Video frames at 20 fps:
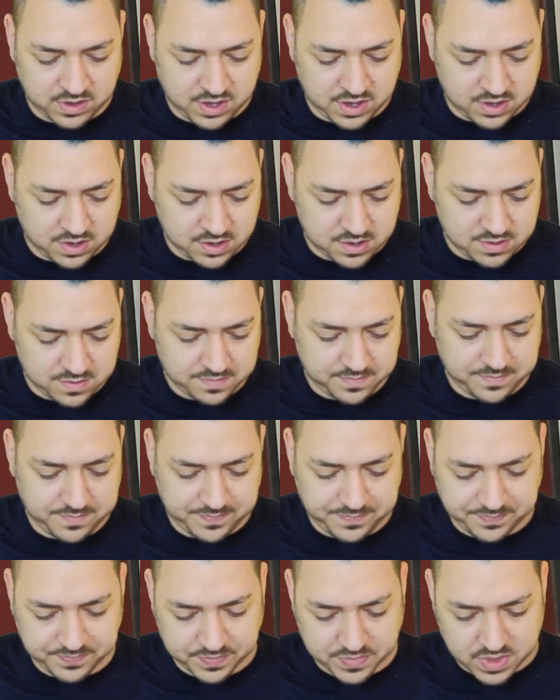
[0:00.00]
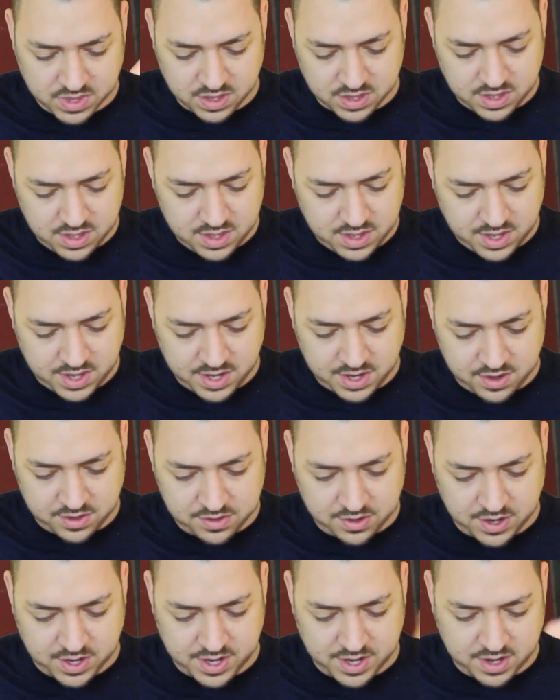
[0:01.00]
here, and
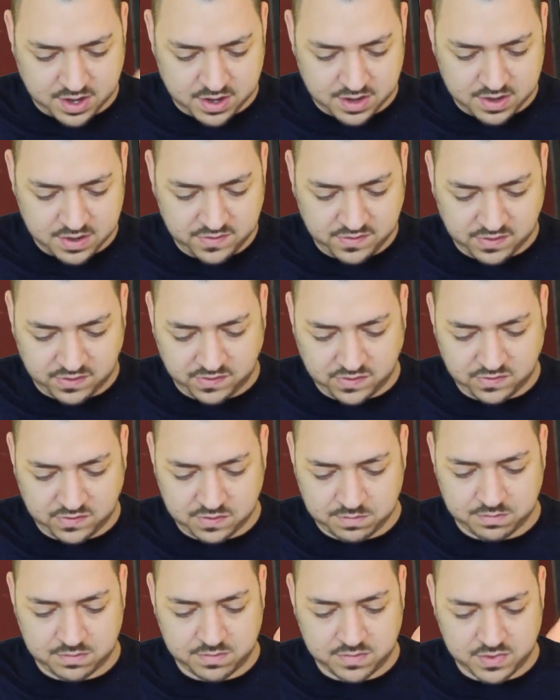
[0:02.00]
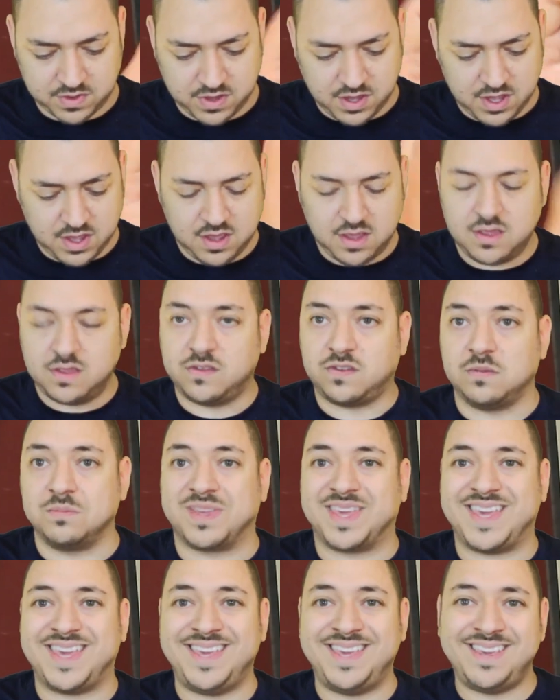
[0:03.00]
other icons. I see some
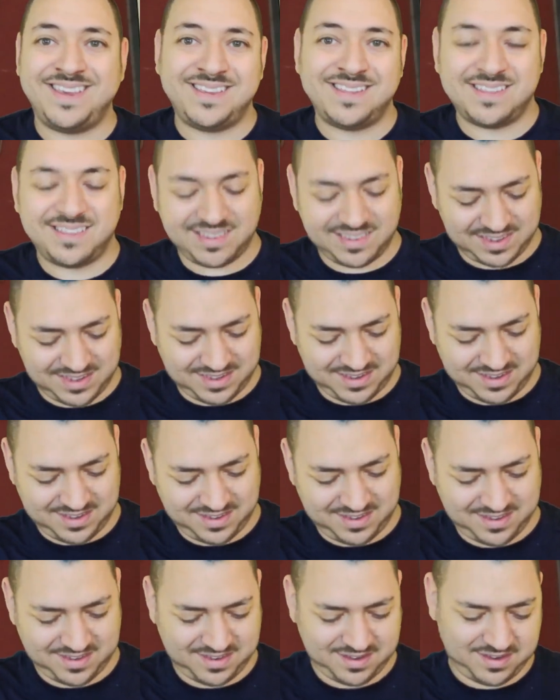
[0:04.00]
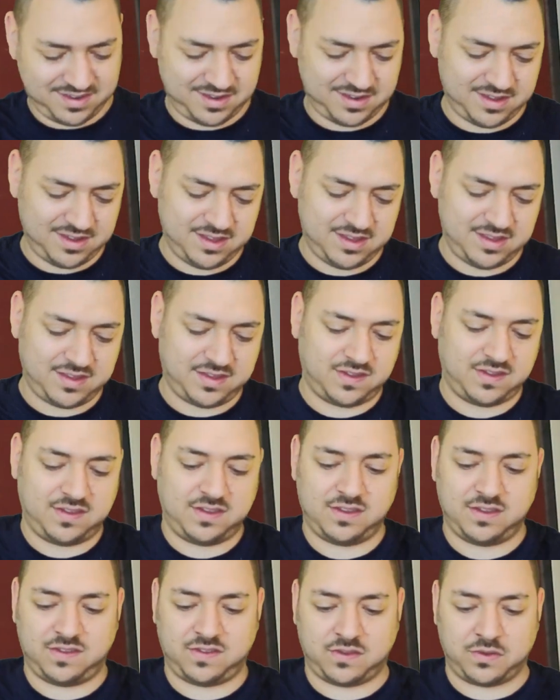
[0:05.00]
keys.
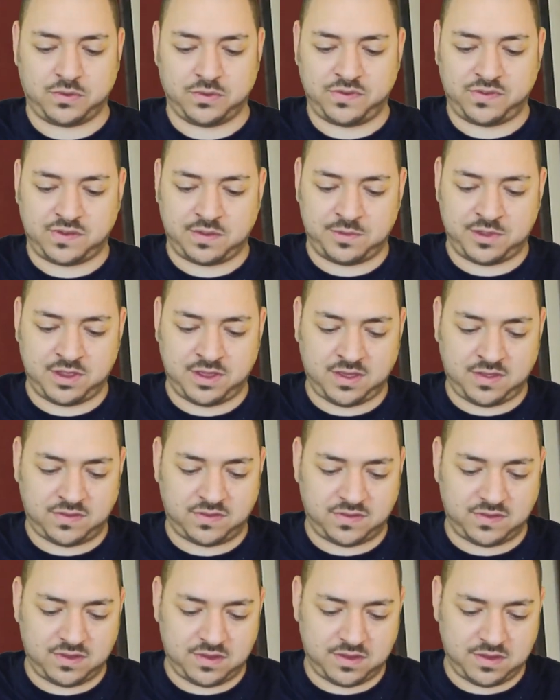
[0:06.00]
Let's hold some of these.